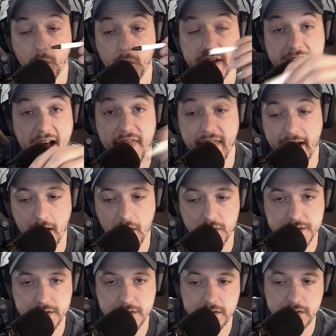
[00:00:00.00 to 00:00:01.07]
We got the
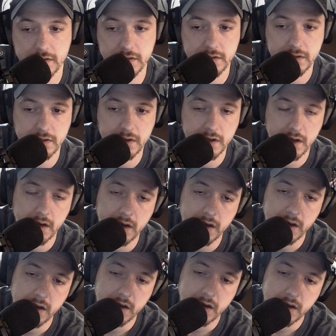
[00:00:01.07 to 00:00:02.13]
house,
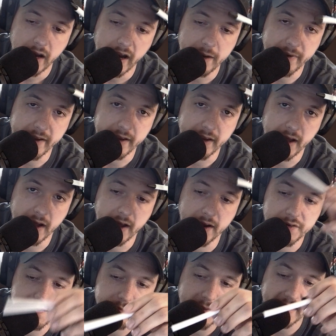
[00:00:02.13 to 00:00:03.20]
and my uh,
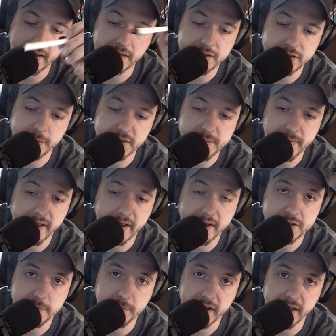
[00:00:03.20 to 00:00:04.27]
I was making so much money,
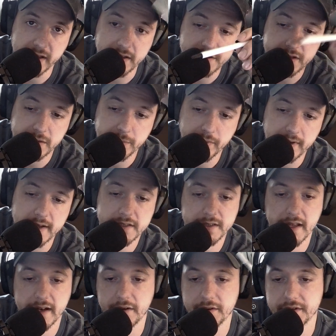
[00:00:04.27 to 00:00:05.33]
extra money in
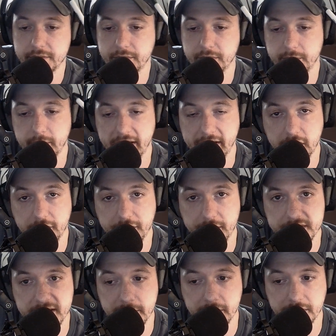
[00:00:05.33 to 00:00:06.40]
surplus that I was my
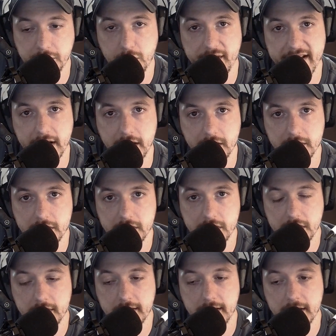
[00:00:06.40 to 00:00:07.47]
girlfriend was able to quit
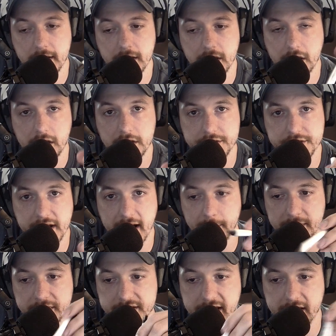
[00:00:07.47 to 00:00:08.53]
her
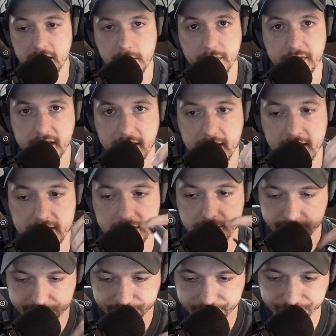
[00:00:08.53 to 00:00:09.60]
job and stay at home with the kids
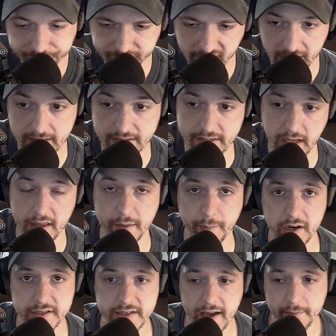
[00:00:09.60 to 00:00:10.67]
because uh, the
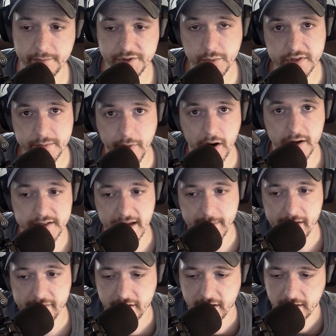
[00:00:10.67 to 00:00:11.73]
part time she went to part
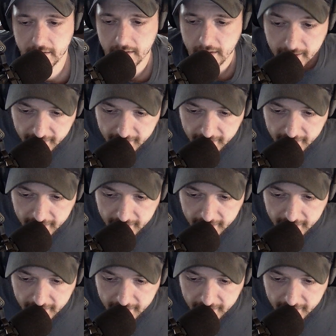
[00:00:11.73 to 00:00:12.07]
time after